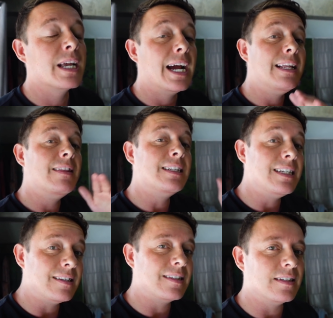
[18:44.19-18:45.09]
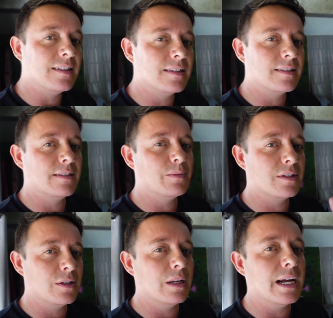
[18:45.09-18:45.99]
And in the distance, there was
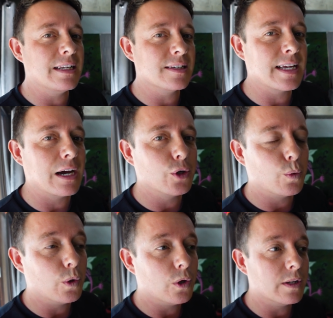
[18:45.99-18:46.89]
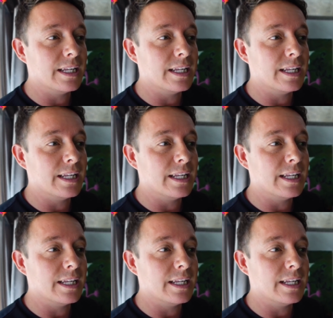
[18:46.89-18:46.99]
two ladies sat on a wall.